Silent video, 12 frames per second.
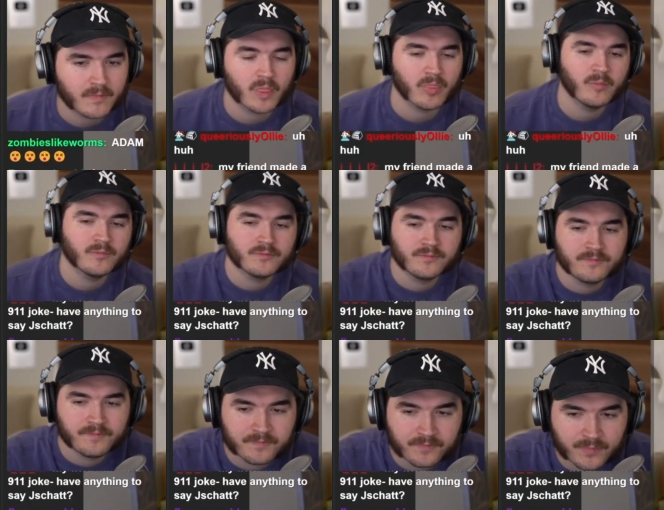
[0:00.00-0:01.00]

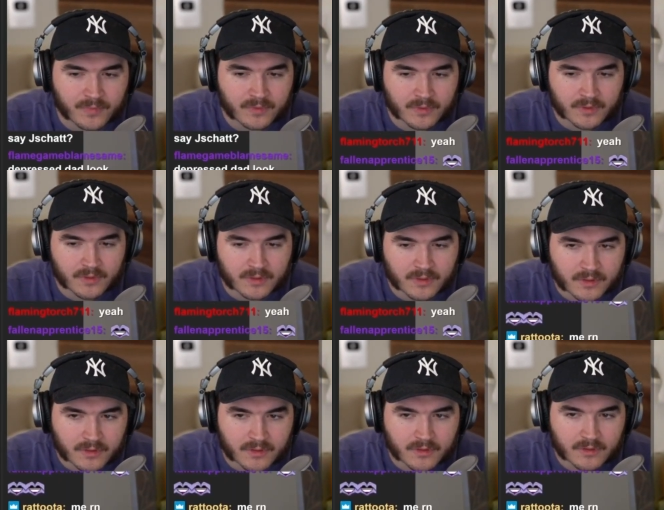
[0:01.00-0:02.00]

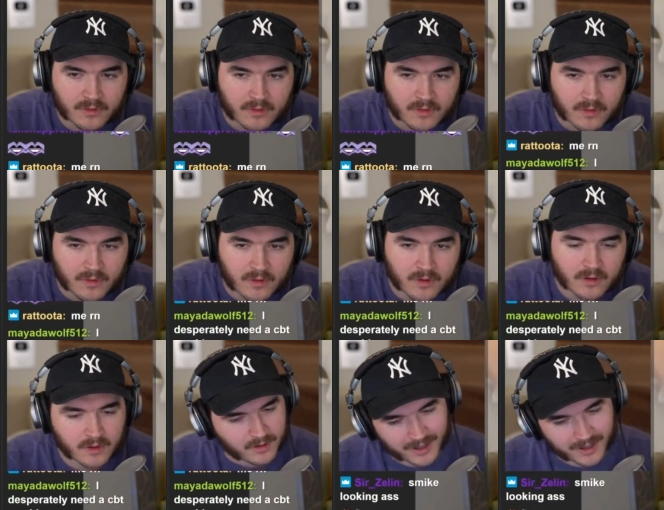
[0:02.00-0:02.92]
(no one is talking)